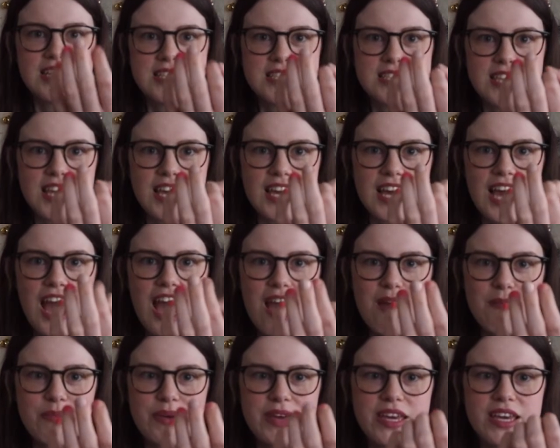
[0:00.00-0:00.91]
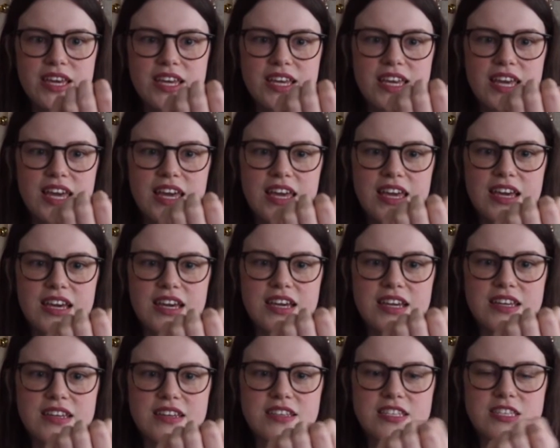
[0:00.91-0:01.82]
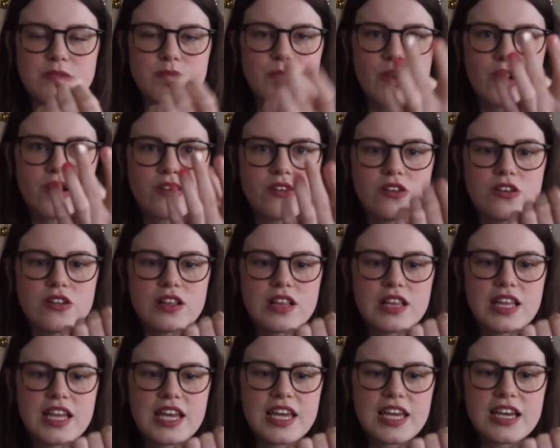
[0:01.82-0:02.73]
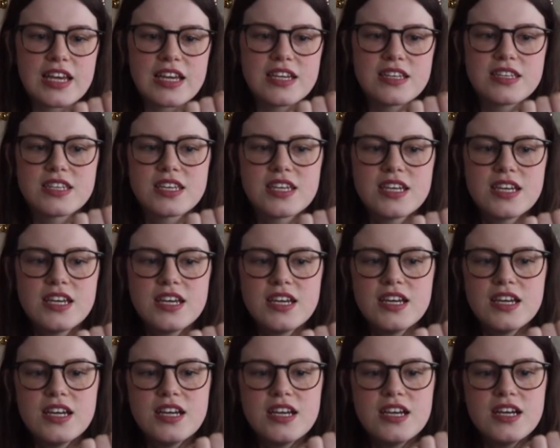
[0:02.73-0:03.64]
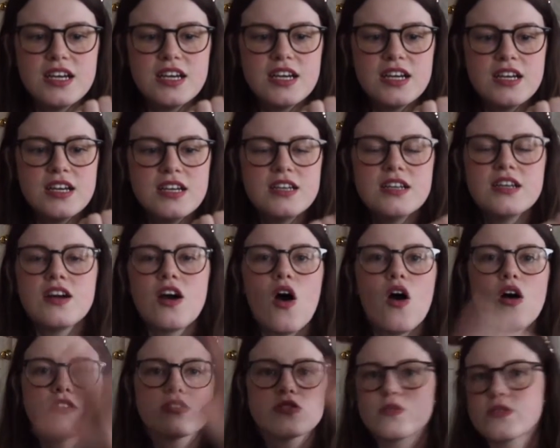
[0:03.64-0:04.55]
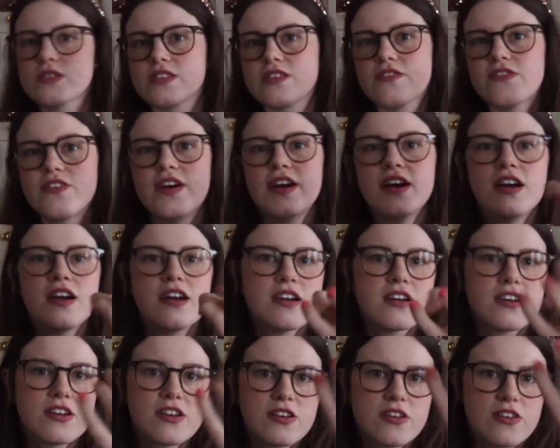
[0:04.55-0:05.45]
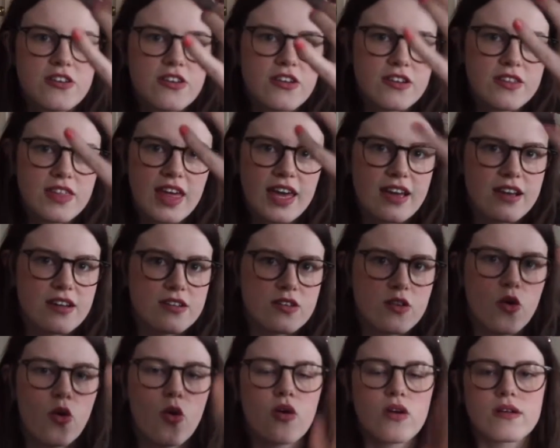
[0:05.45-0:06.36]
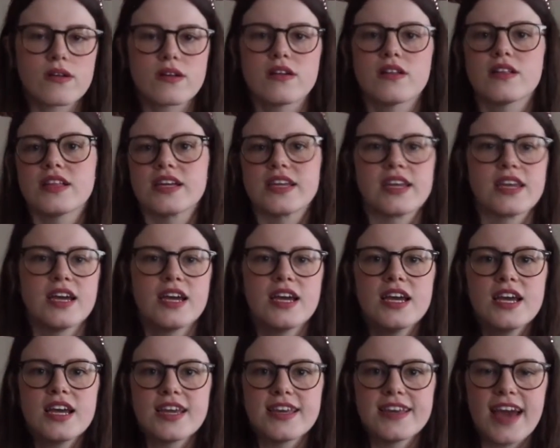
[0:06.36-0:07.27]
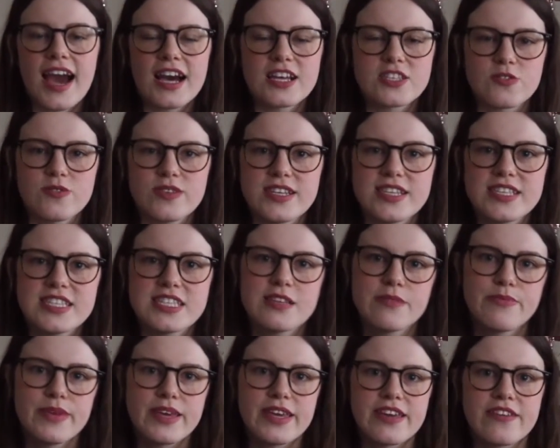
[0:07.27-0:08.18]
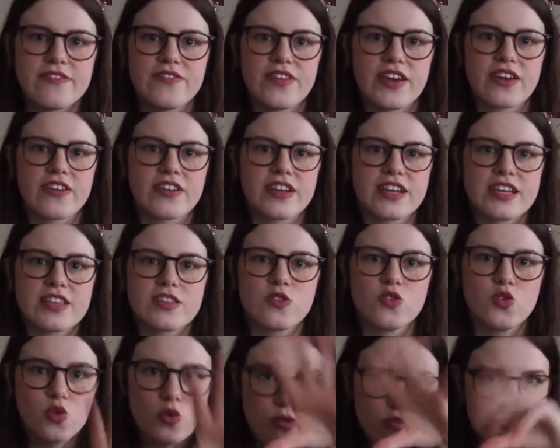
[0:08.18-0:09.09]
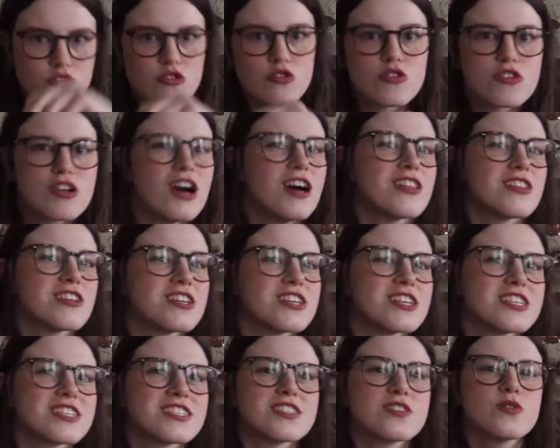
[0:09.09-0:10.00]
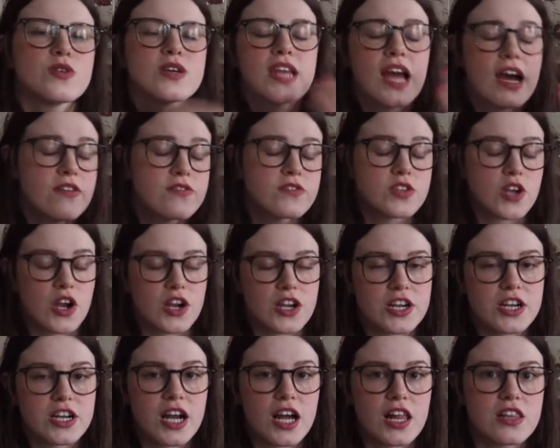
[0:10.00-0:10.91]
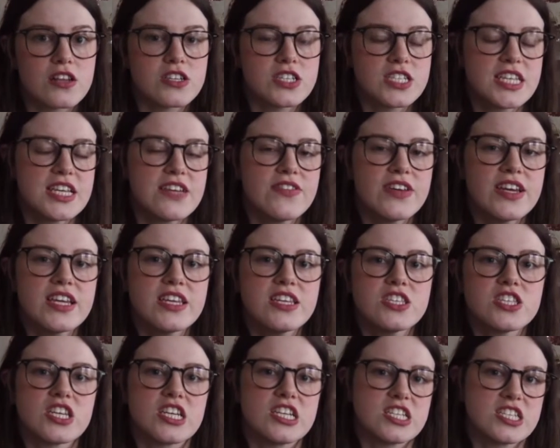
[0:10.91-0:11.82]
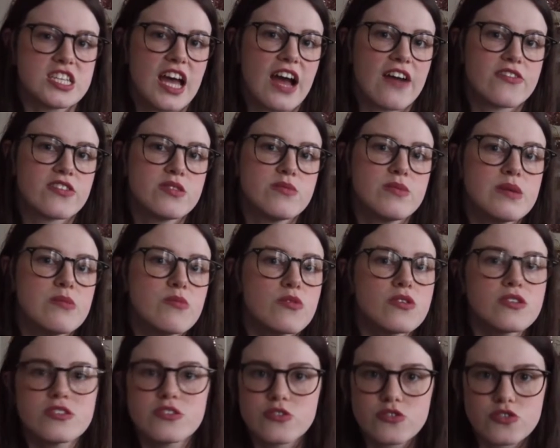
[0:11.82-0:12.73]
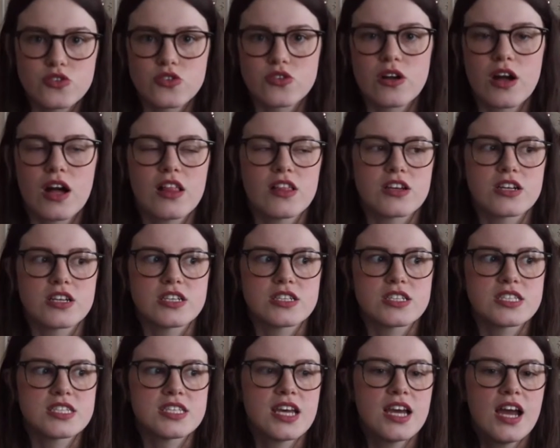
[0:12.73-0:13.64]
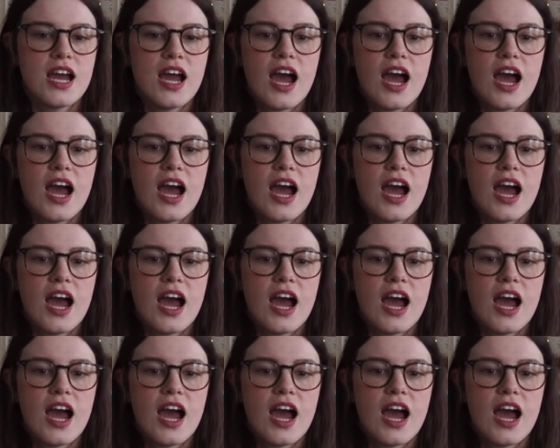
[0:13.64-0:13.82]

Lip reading: It's like hot pink and sparkle and all sorts of like coral, and yeah, so it needs to be very neutral colors. You can have darker colors even, they just have to be more neutral colors.